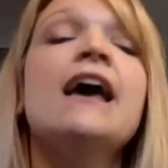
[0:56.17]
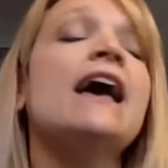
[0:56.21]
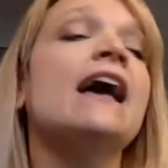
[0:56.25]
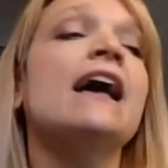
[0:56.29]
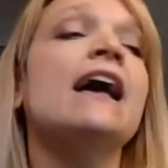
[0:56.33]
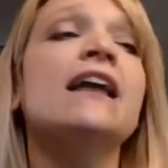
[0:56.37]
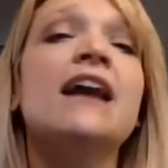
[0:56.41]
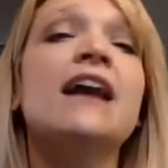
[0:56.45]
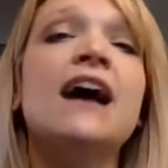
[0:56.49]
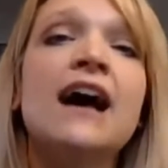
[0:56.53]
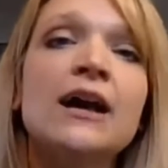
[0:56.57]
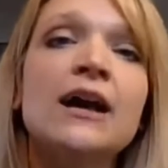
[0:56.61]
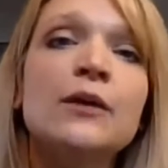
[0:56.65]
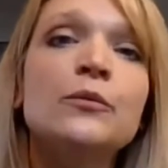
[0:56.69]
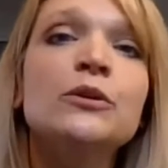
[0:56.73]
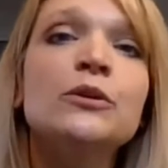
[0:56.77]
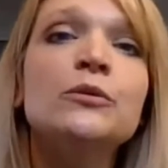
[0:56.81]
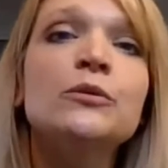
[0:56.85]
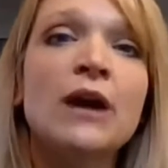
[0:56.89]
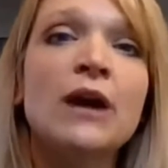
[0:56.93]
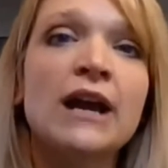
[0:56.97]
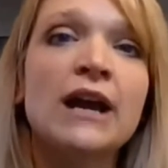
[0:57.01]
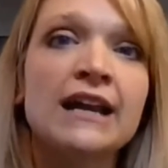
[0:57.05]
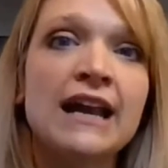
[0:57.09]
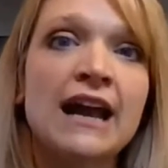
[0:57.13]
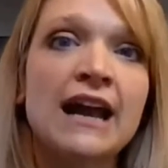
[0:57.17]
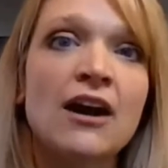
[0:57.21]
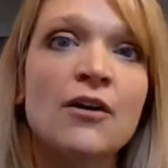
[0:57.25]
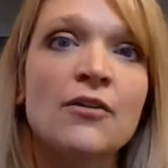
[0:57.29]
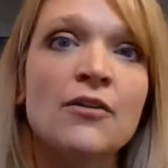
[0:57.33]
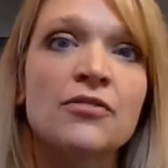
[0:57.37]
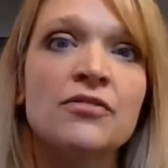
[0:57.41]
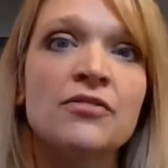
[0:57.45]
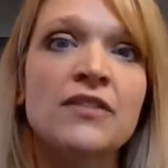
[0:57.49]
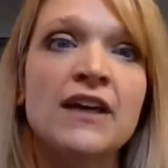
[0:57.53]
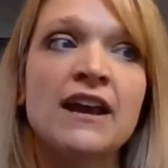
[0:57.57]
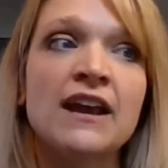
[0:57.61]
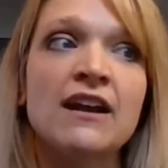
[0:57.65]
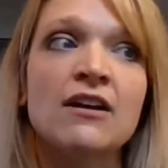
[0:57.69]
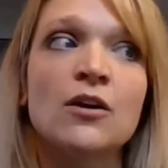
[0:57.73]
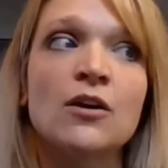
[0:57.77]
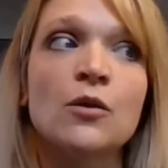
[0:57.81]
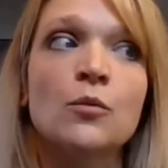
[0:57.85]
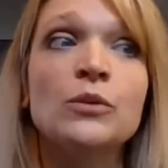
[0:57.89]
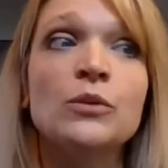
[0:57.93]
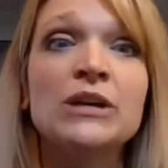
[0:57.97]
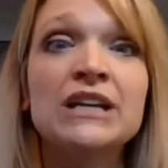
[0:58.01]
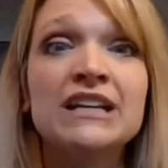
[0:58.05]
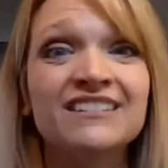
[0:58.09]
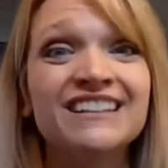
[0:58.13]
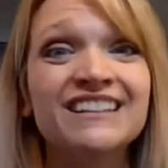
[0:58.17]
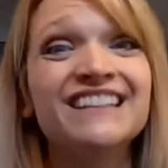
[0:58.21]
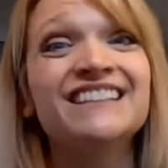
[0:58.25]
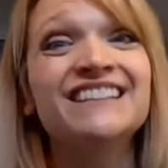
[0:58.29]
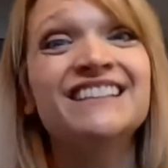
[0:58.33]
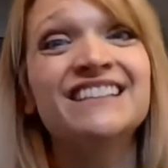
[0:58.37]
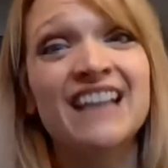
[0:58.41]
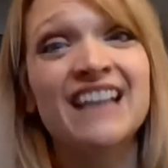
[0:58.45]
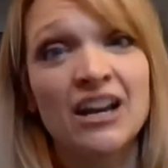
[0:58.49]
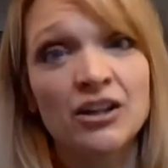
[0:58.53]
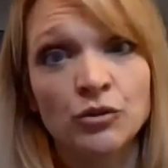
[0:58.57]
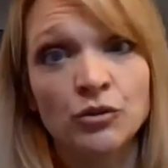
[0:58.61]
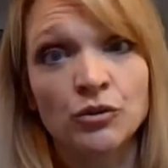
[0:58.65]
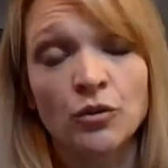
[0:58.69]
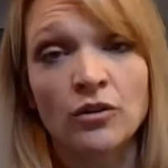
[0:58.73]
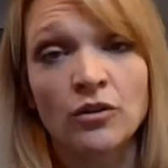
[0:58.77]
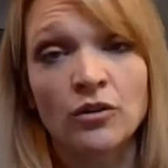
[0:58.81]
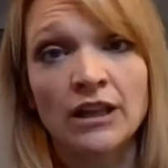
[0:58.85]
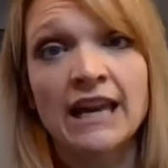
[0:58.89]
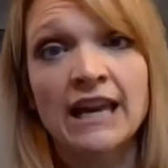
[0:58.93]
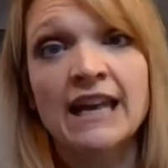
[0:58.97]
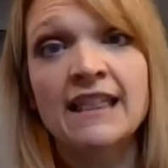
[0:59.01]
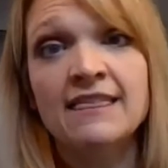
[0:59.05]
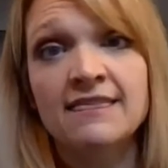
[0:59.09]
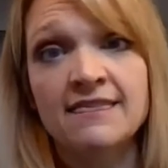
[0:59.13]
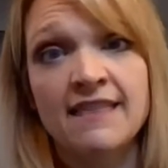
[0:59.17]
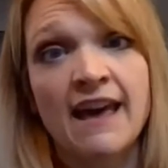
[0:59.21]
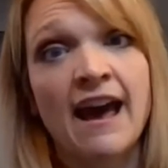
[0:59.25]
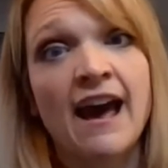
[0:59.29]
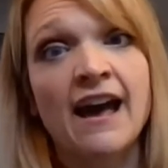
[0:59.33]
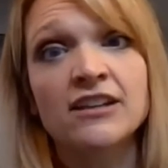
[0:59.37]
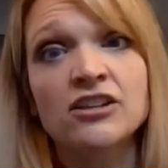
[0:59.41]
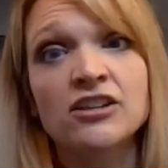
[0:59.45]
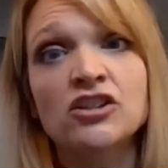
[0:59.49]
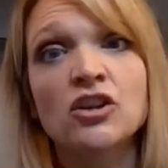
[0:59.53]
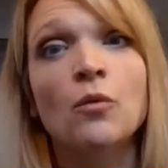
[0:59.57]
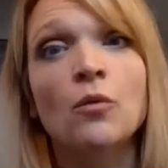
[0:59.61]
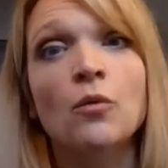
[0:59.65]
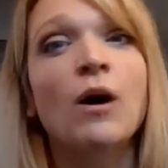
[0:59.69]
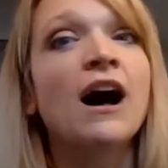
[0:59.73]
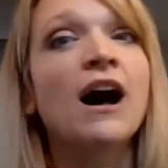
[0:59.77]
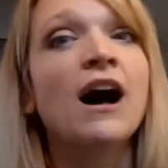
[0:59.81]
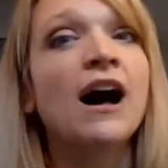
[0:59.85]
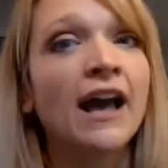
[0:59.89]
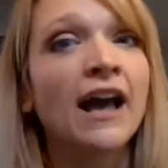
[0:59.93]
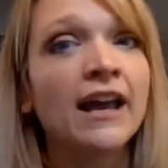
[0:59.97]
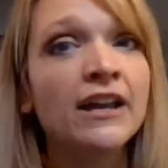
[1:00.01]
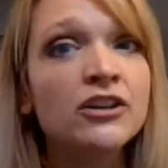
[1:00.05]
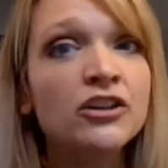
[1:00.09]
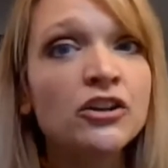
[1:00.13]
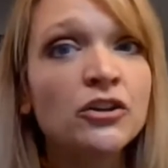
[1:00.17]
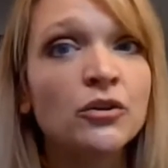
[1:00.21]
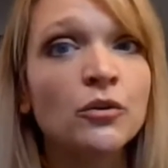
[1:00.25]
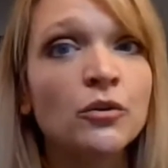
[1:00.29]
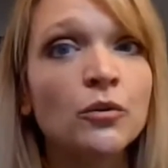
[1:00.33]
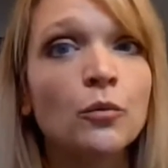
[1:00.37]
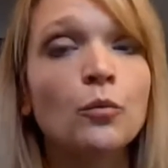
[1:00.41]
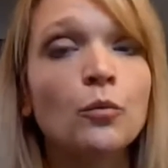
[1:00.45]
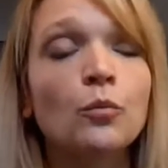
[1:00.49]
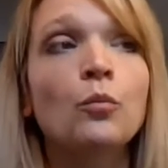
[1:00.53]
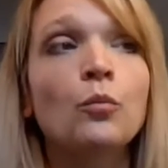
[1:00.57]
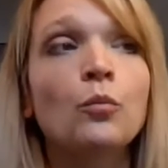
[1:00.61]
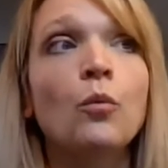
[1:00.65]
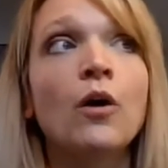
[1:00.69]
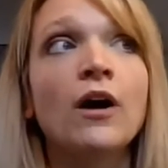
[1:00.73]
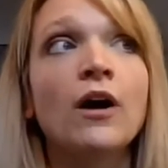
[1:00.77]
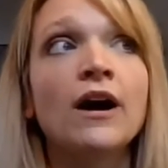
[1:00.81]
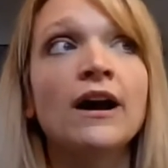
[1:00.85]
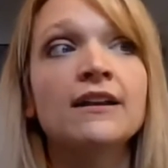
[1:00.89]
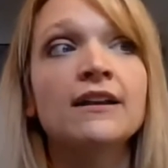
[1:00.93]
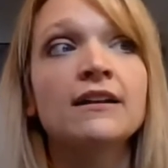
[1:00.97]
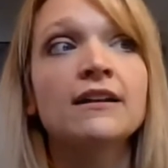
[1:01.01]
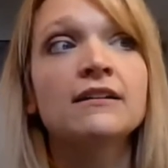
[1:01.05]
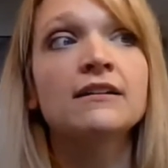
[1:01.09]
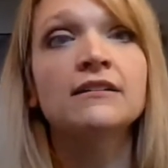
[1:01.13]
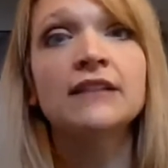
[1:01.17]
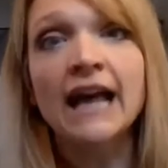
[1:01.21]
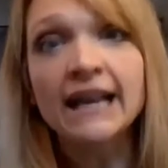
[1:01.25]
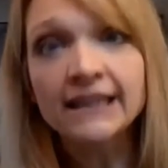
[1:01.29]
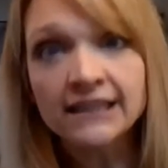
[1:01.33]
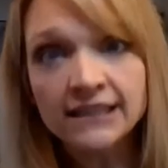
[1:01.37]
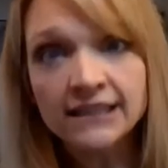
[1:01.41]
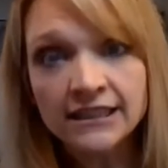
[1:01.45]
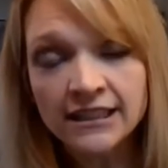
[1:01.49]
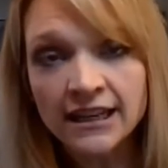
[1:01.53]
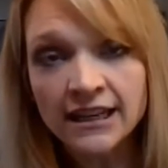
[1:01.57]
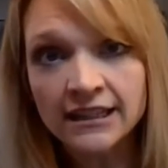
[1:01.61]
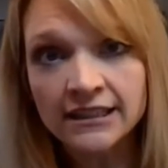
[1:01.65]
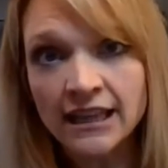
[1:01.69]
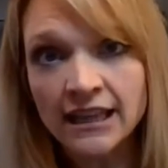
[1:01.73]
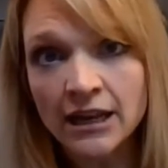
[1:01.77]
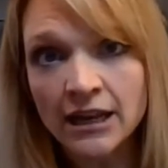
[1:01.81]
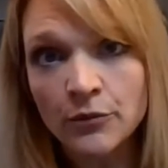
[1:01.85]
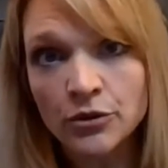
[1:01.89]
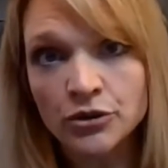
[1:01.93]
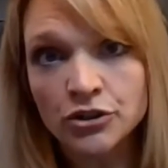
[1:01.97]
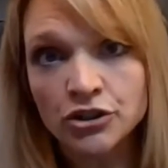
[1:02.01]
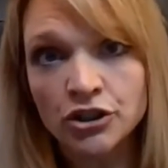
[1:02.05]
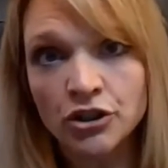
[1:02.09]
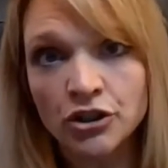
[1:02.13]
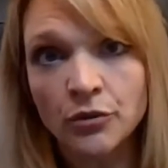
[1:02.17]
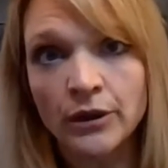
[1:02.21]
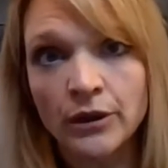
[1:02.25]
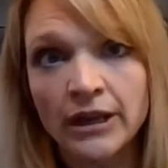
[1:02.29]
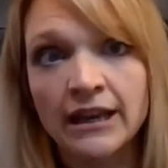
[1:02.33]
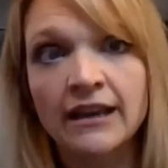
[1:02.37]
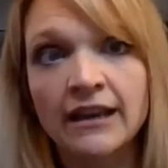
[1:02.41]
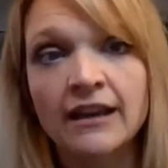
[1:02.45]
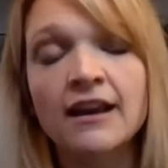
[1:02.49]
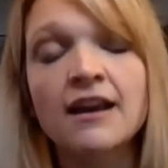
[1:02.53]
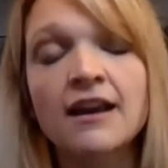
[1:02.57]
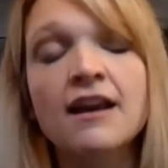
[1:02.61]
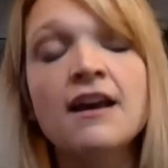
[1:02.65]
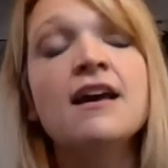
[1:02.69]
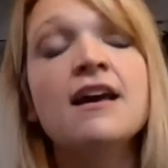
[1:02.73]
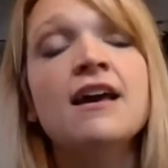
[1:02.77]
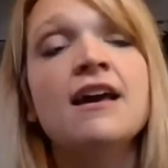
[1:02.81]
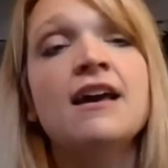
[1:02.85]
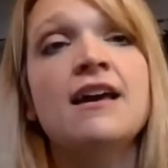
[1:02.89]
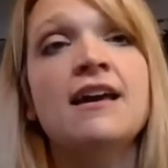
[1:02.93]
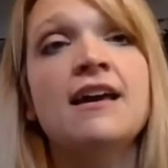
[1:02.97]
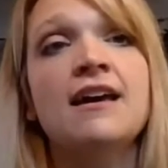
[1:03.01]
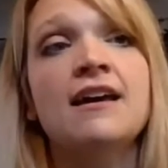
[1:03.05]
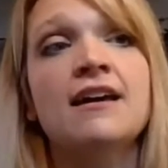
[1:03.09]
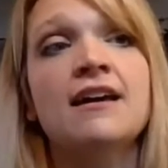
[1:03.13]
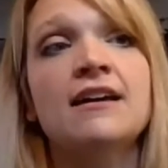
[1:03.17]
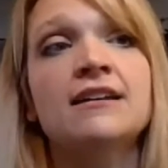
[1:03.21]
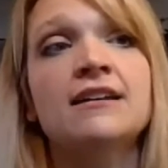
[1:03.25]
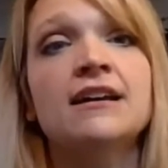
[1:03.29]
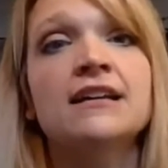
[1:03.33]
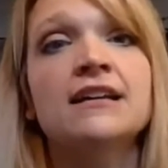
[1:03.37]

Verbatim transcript: And I would write out their weekly schedule in that. So I knew what class connects they were doing and